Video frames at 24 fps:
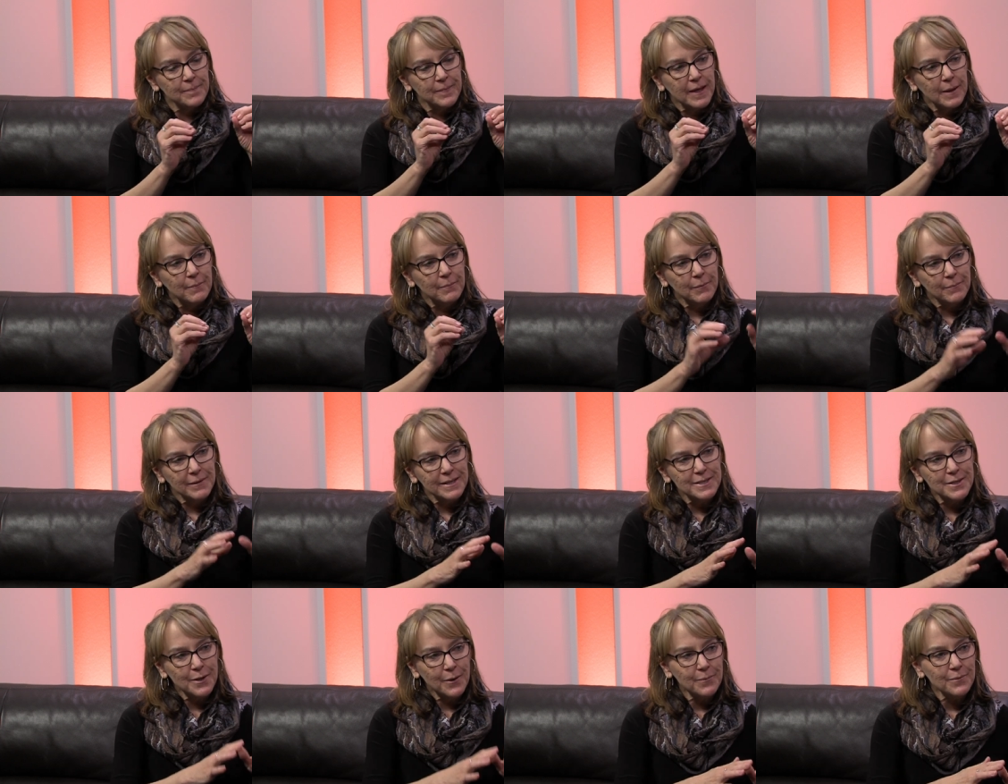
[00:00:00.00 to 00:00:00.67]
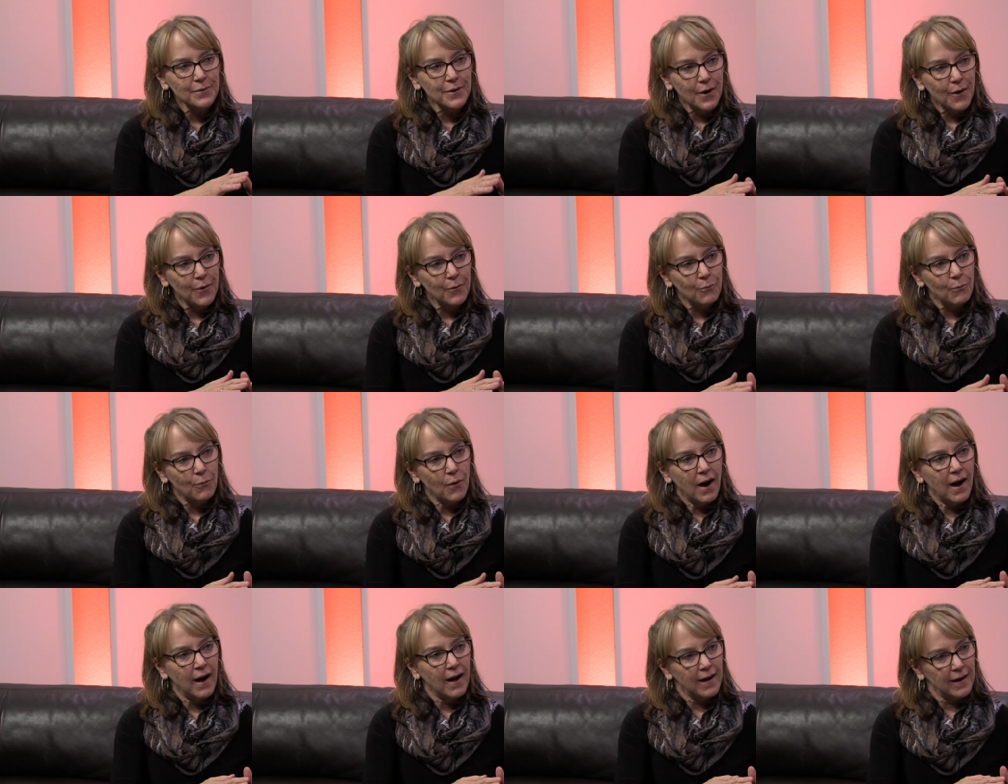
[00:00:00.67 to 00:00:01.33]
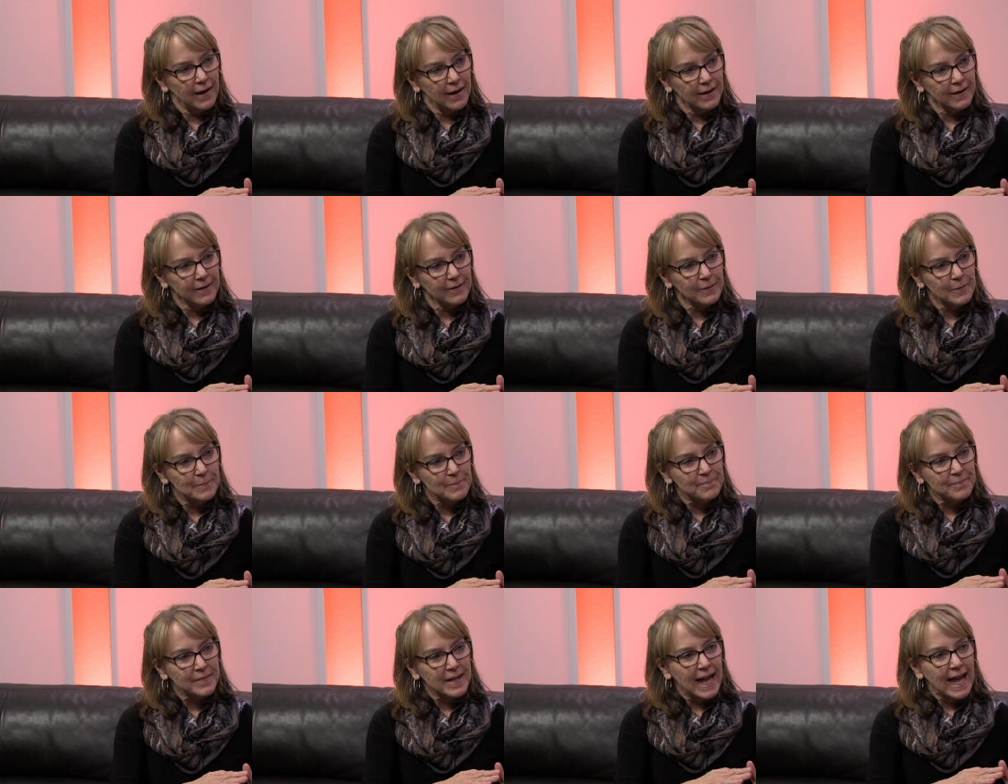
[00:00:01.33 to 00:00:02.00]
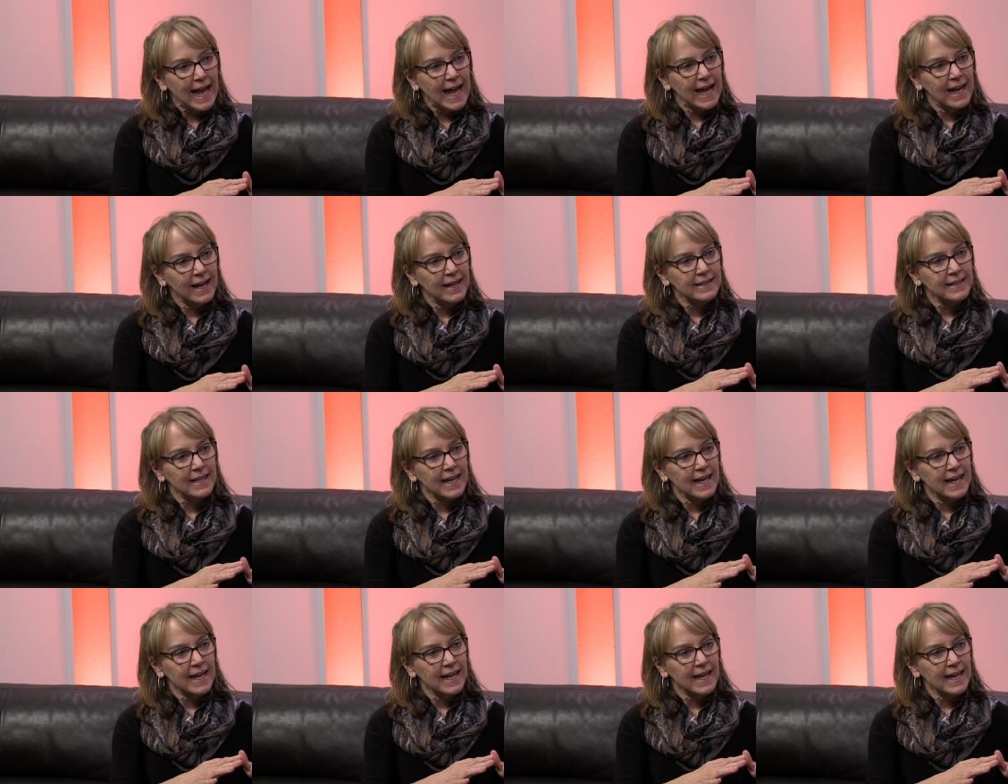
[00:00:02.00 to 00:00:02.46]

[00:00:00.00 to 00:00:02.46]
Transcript: But we don't know why. And,